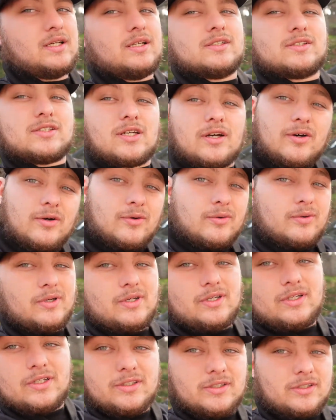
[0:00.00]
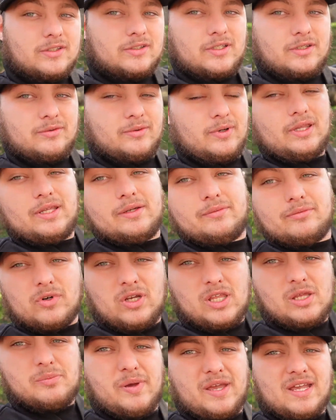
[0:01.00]
So it
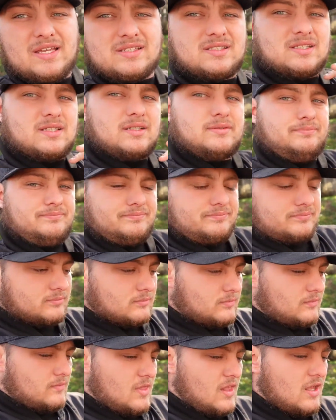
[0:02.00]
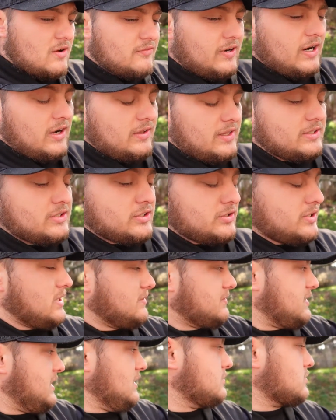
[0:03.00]
really pays to follow
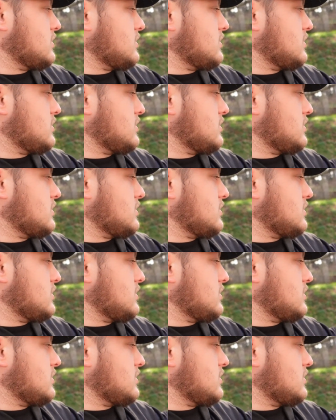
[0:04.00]
Instagram, keep